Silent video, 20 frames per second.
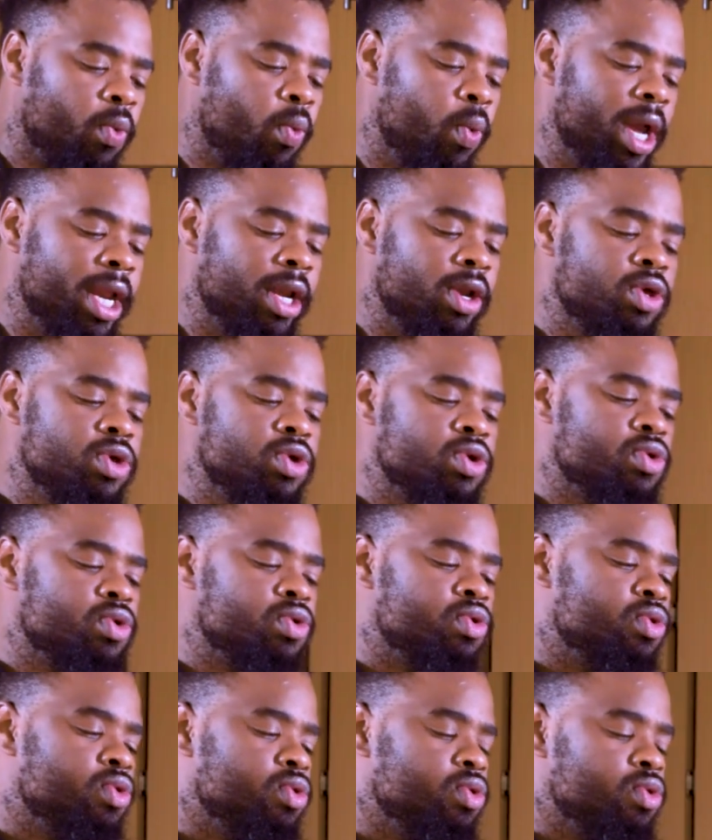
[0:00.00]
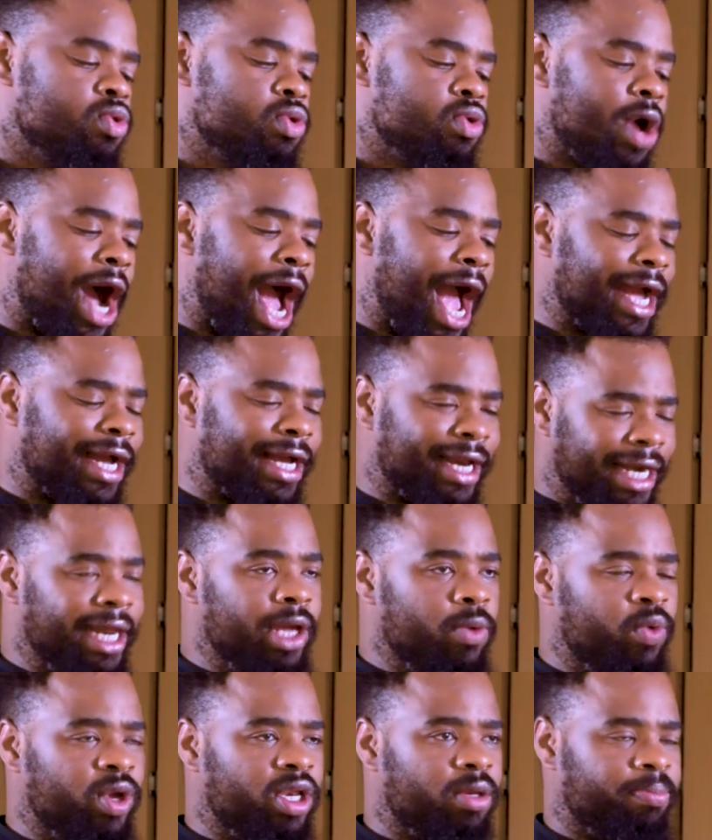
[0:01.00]
Will you agree
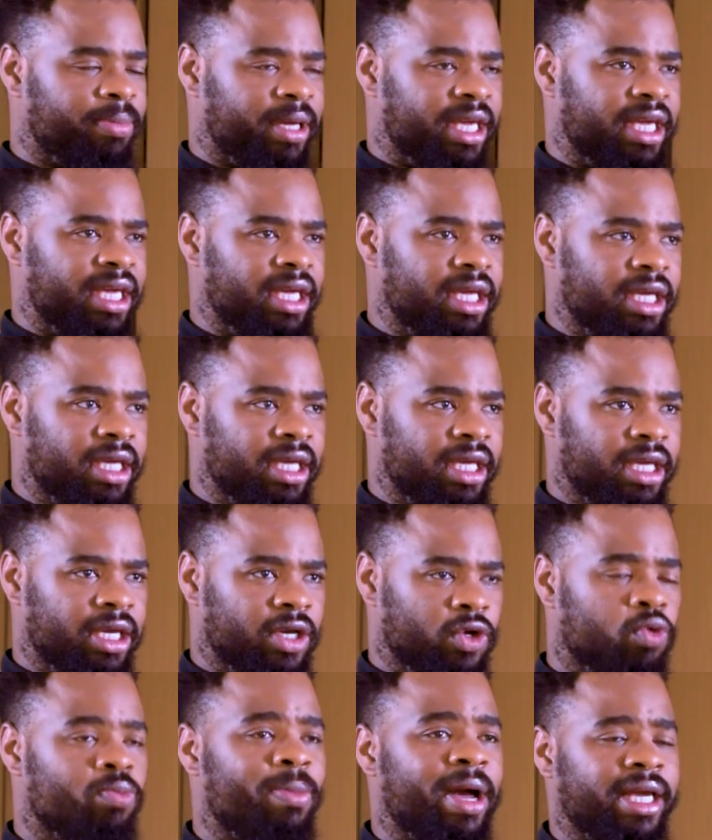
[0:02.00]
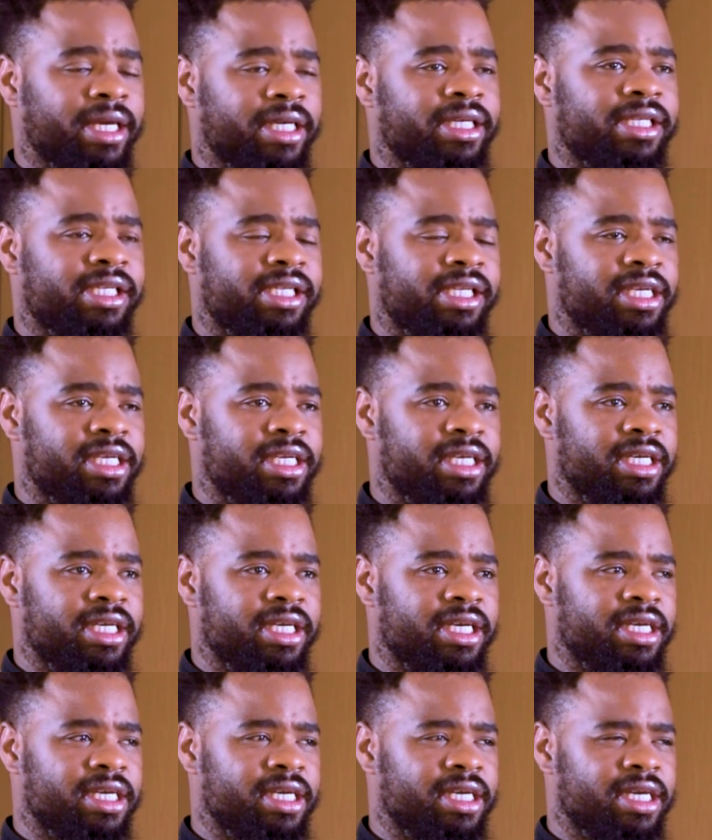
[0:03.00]
with me, Umangiti,
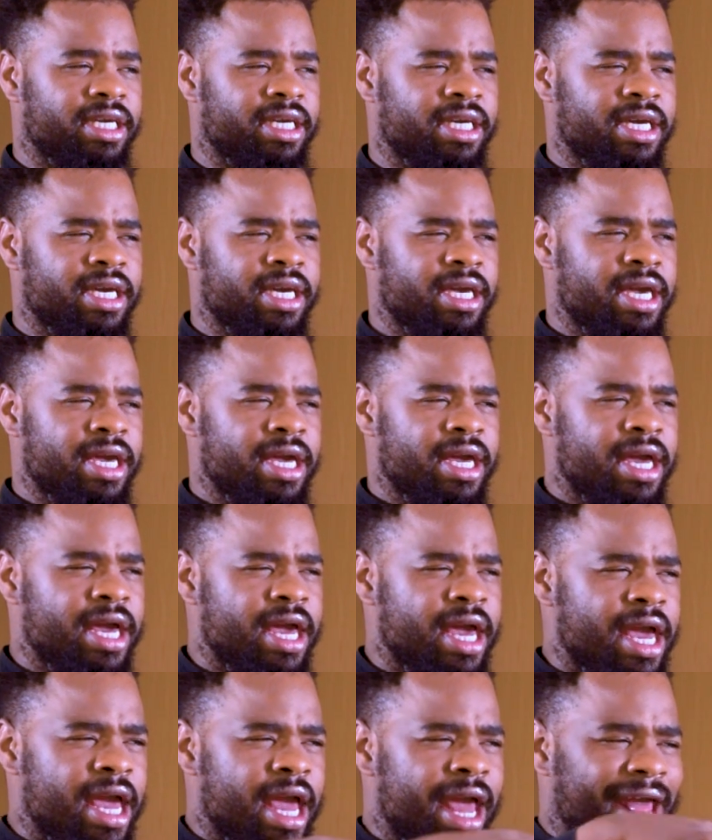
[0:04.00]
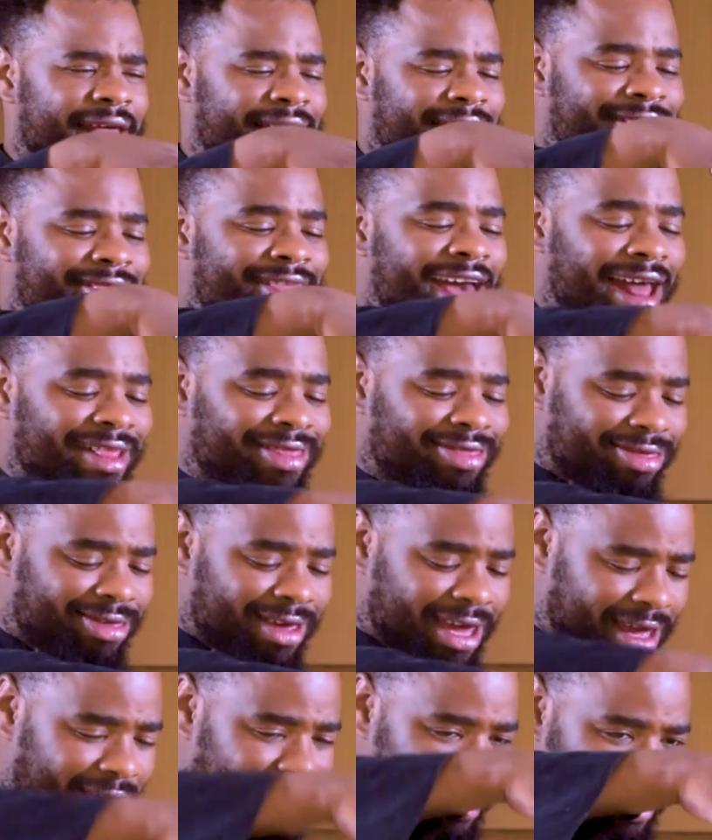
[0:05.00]
that
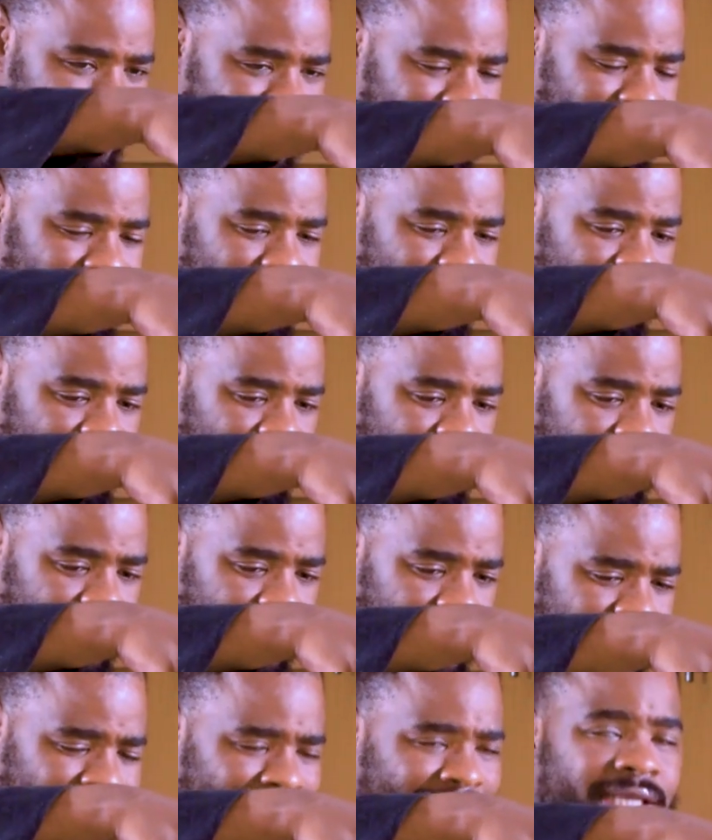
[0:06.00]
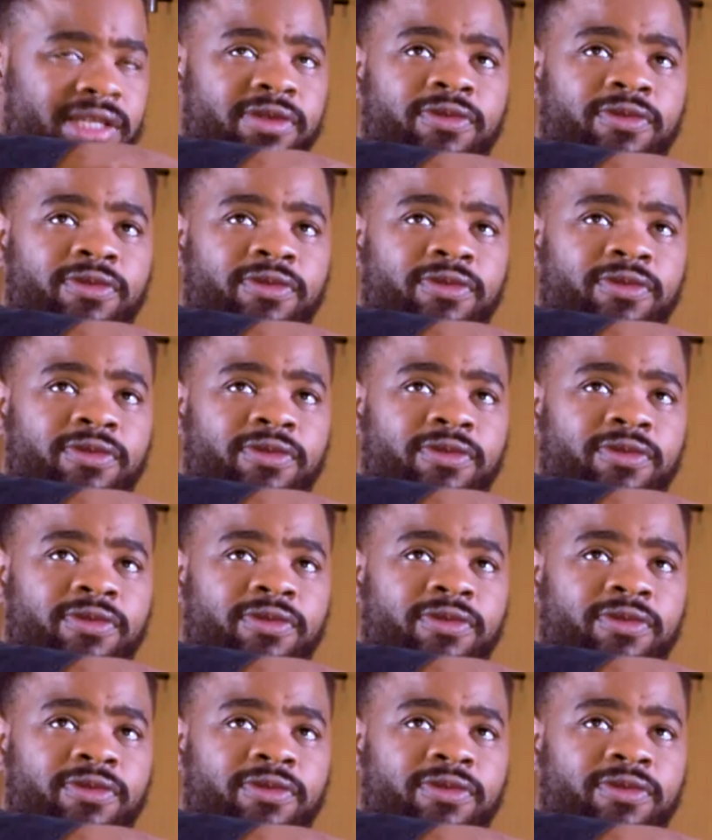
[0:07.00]
thing is